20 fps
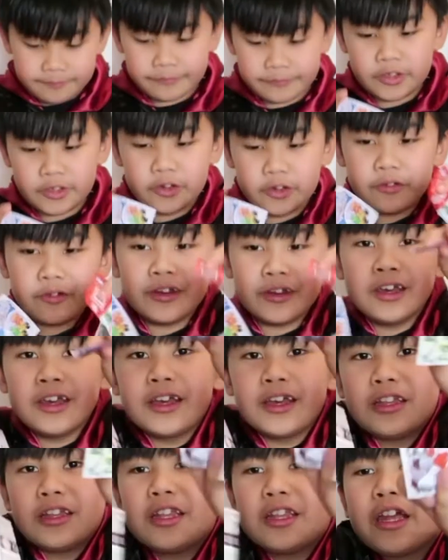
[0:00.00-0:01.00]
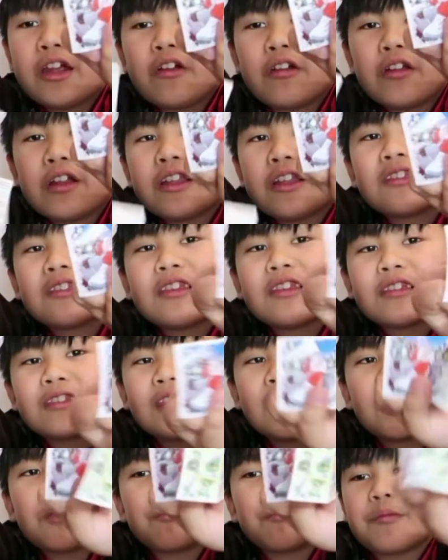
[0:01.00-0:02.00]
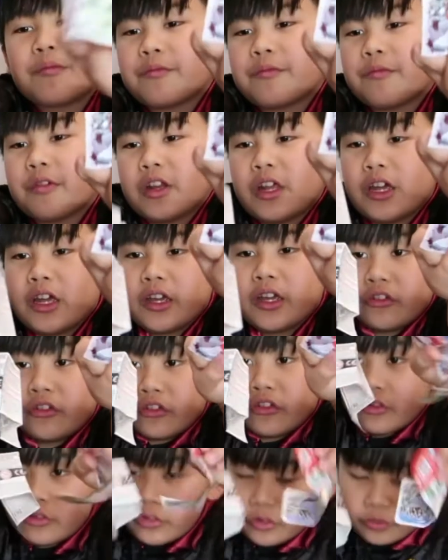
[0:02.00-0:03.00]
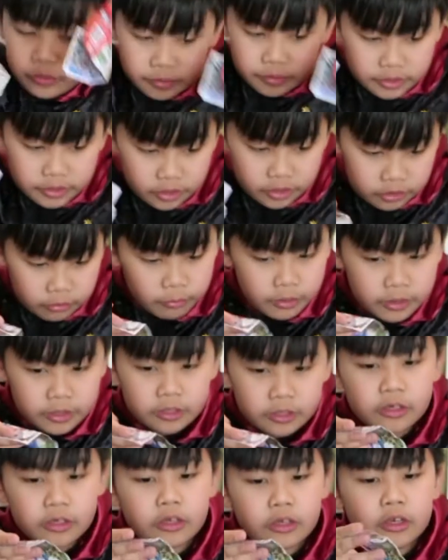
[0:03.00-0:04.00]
Uh, no. There, it's the same when I show you with the other one.